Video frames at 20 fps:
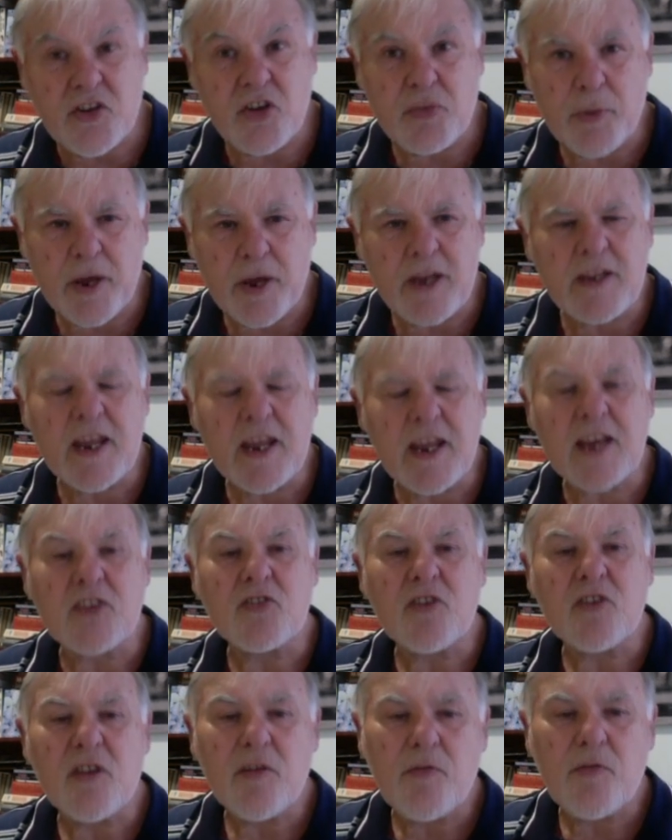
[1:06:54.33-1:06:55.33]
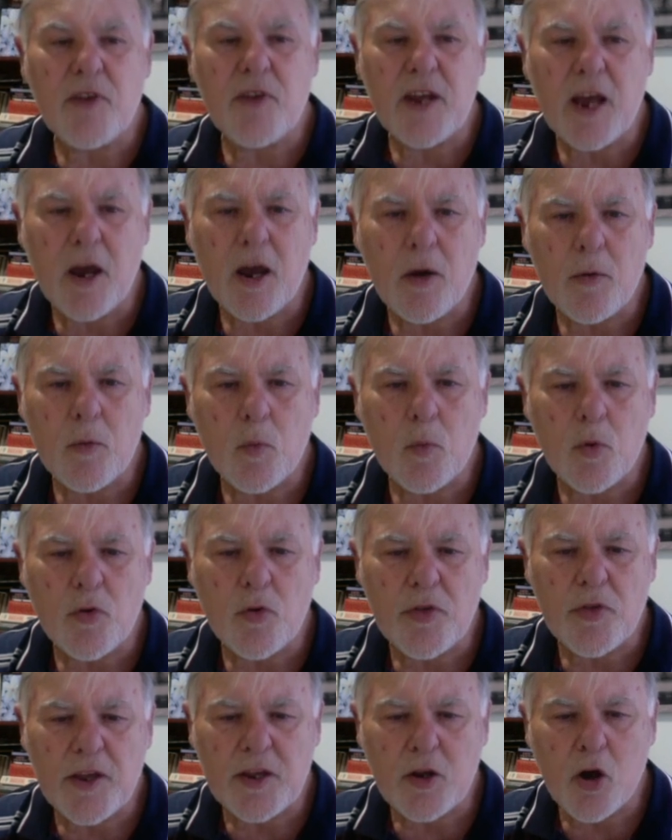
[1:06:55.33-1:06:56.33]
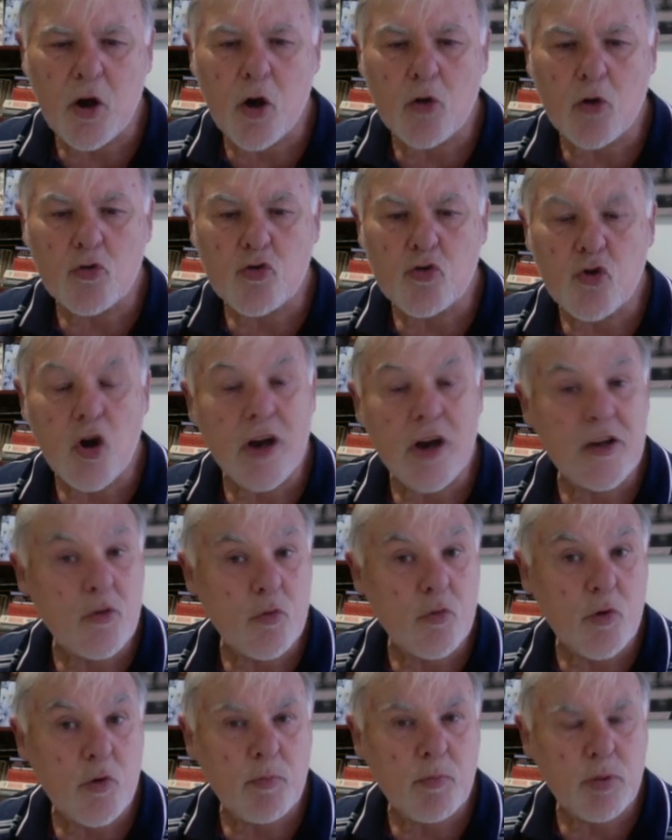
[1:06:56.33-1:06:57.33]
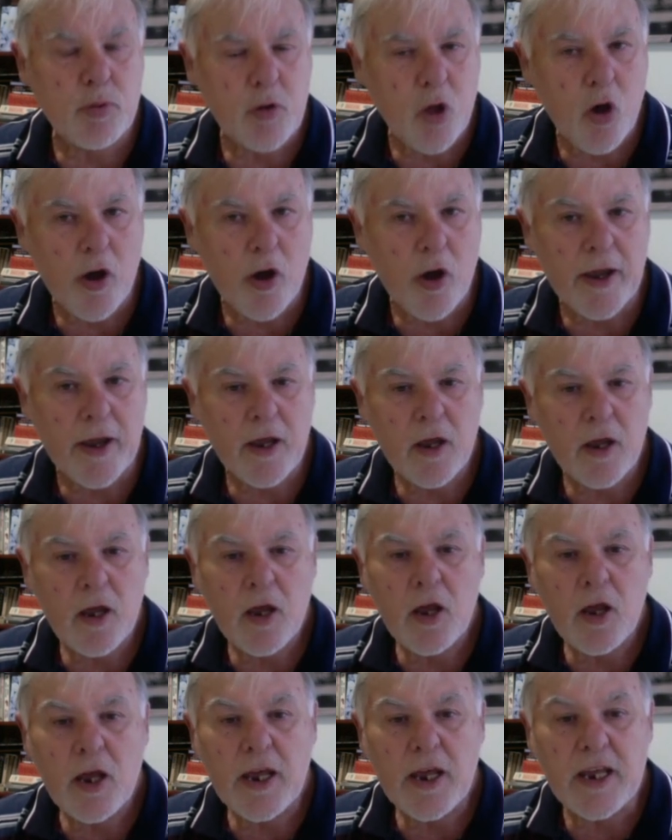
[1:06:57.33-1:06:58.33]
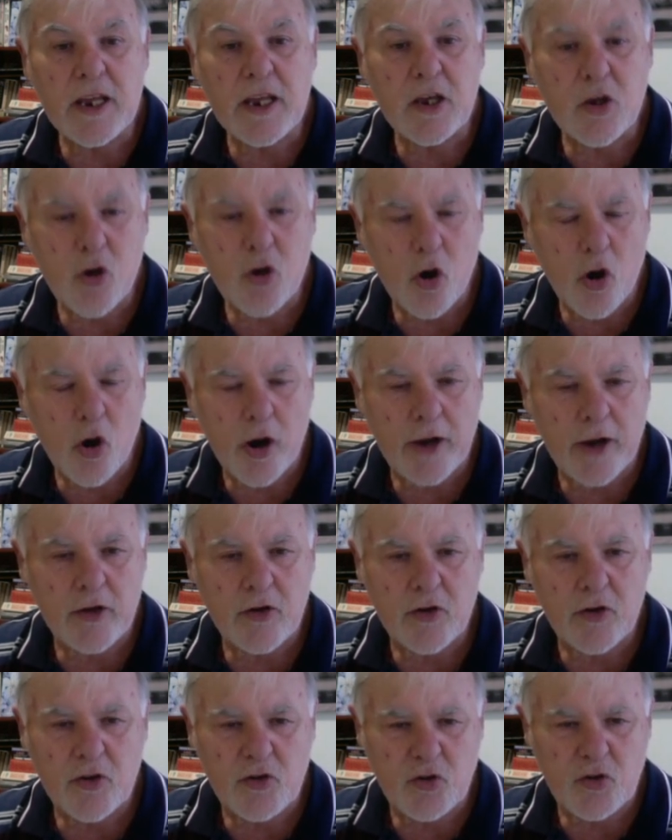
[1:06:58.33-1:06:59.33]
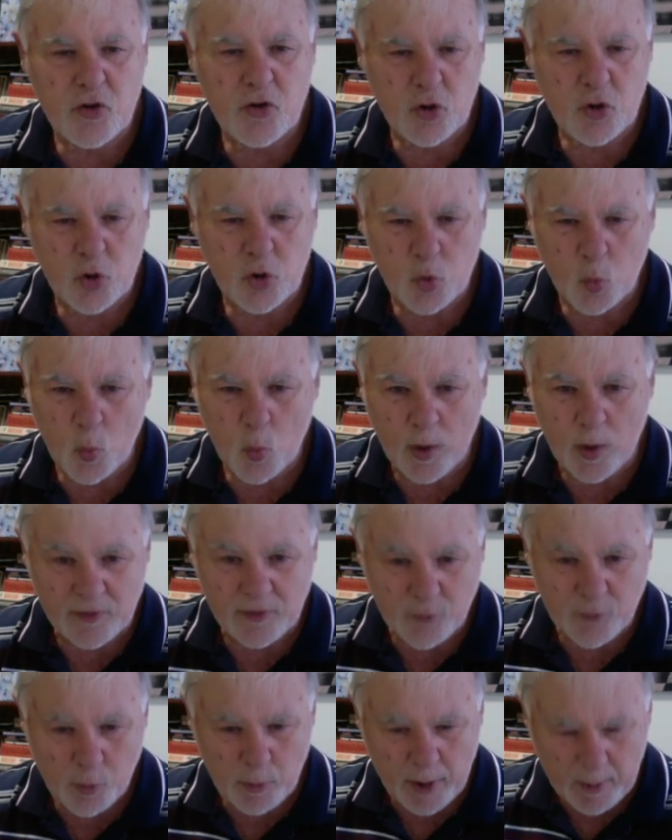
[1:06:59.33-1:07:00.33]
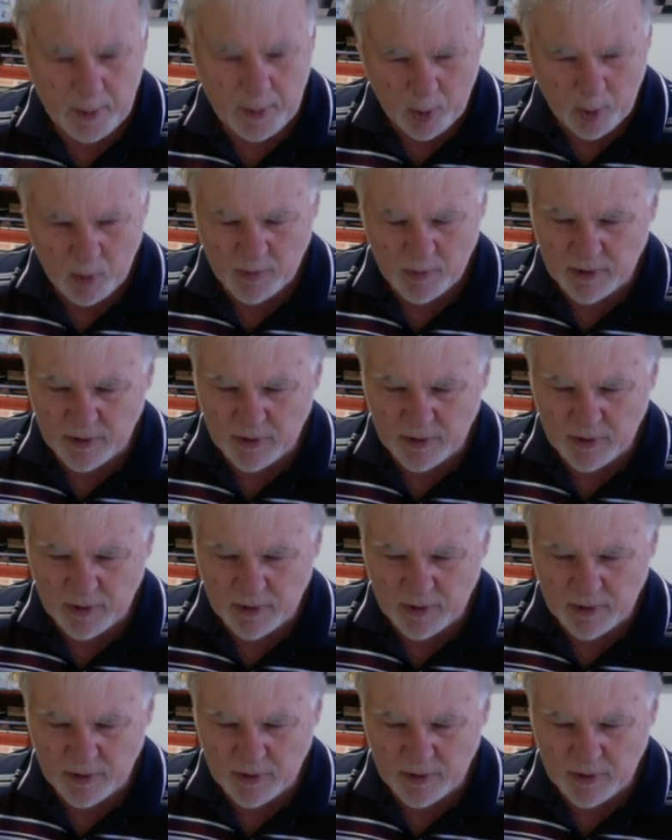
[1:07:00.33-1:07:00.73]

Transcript: me, next to the video, well, then I'll try to reply in kind to you wonderful people.